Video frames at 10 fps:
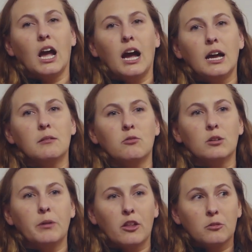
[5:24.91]
I
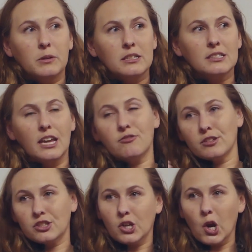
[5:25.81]
would rather be safe
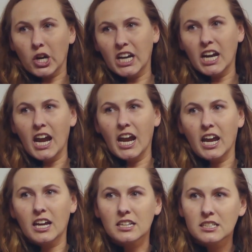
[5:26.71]
than sorry,
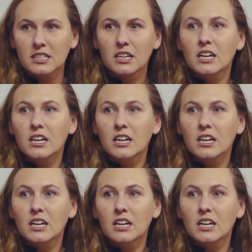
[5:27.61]
and